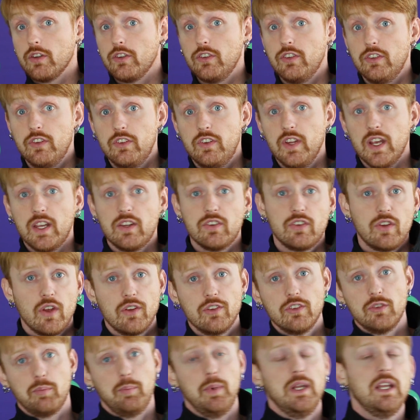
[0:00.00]
6
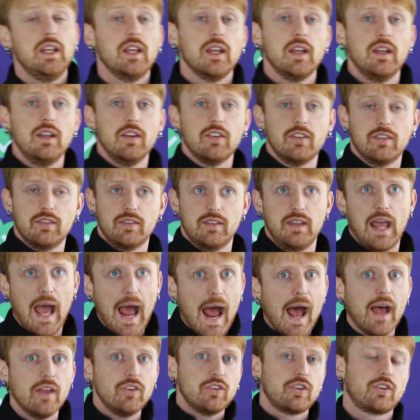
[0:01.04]
speaking
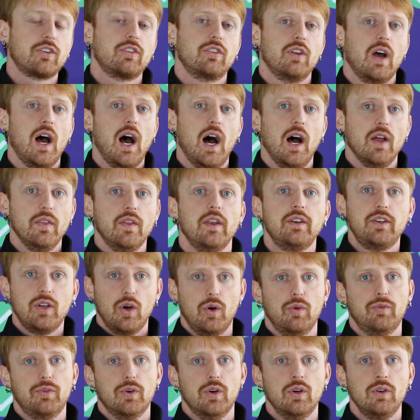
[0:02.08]
tasks on the
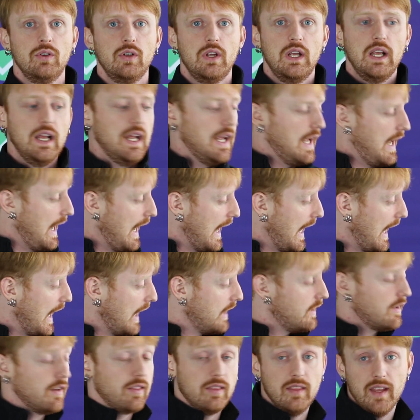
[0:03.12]
TOEFL,
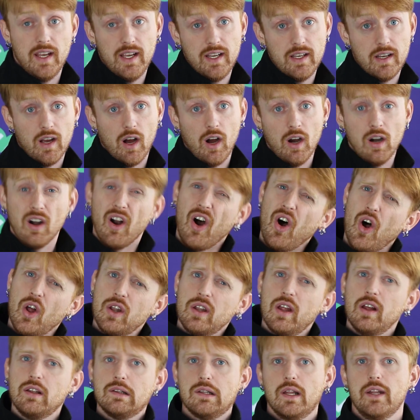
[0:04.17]
and they are
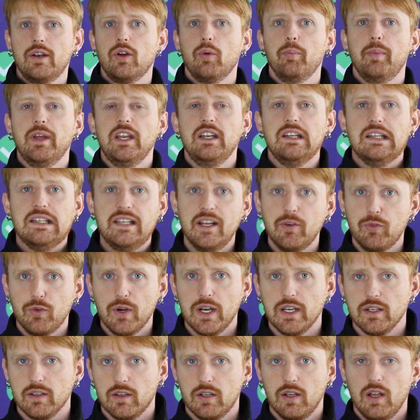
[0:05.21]
all a little bit
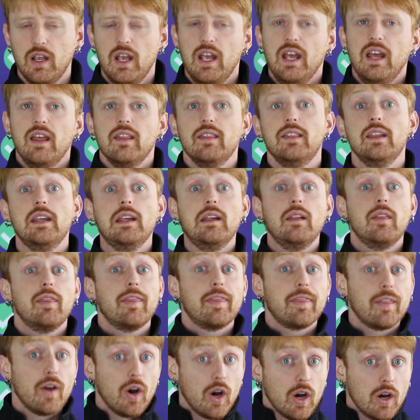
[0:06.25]
different. The
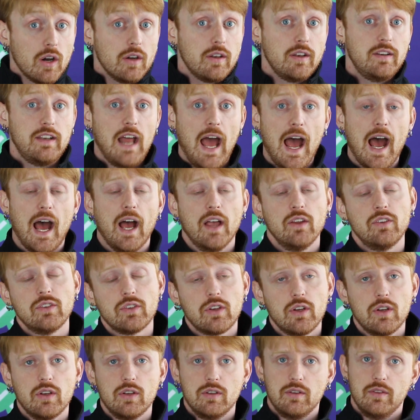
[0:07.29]
third
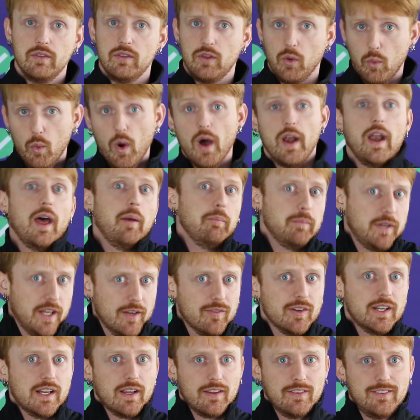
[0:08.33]
task, the one I'm
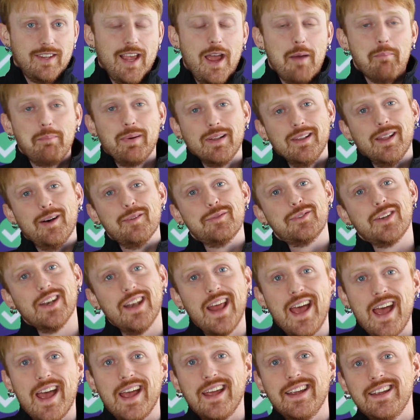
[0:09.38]
giving a sample of
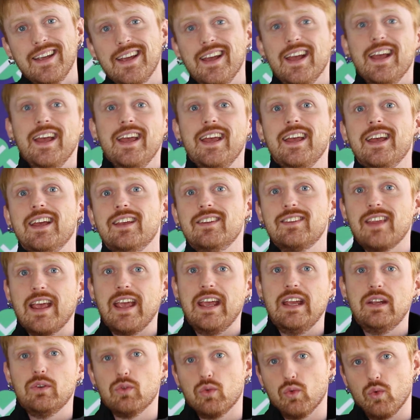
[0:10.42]
today, is
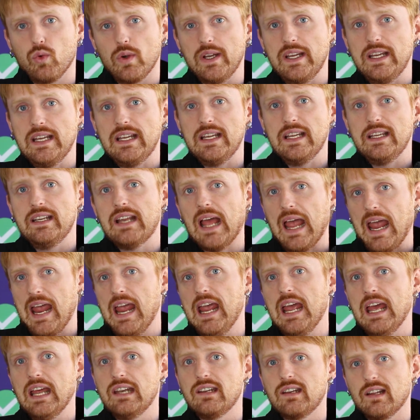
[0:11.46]
a read
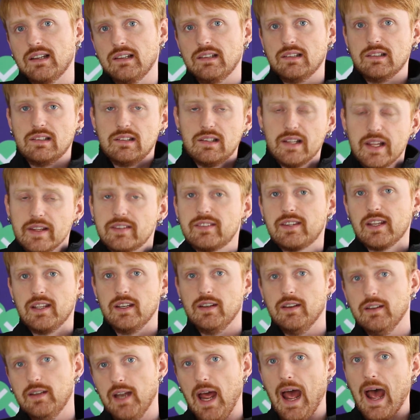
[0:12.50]
and
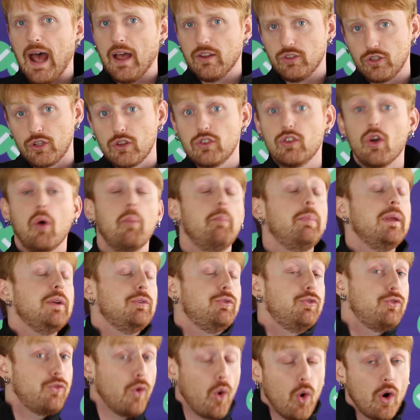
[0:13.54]
listen task. So
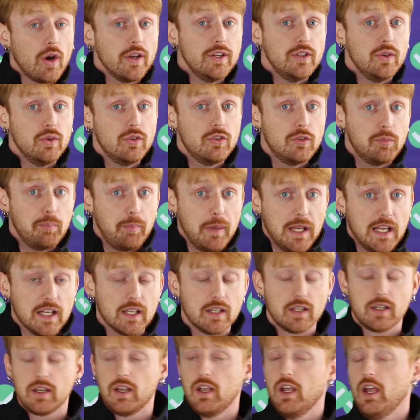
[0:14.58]
before you
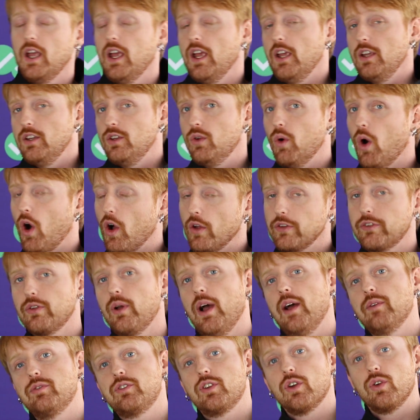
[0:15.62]
speak, you also
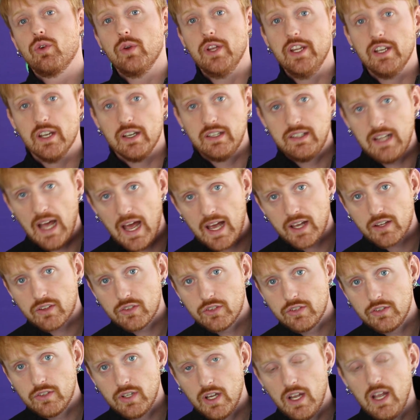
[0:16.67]
have to read a
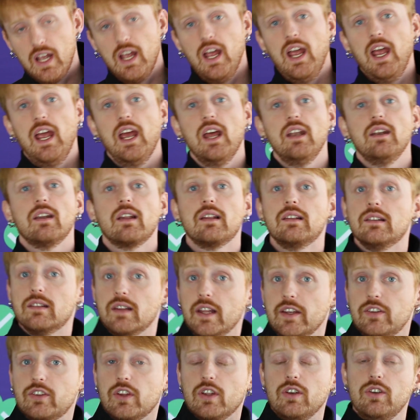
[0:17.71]
text and
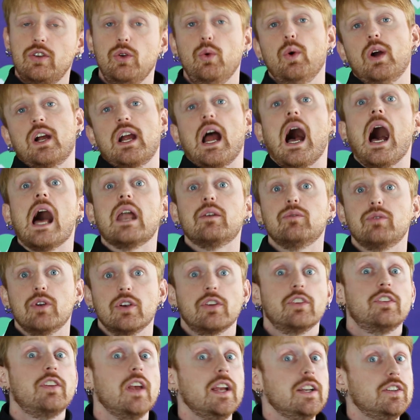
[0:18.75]
listen to a
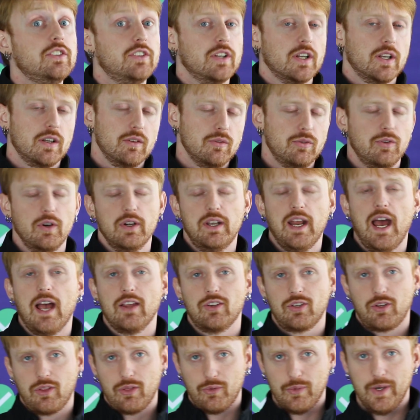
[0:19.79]
conversation for
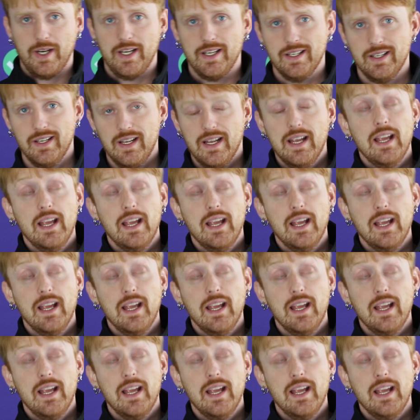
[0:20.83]
task 3.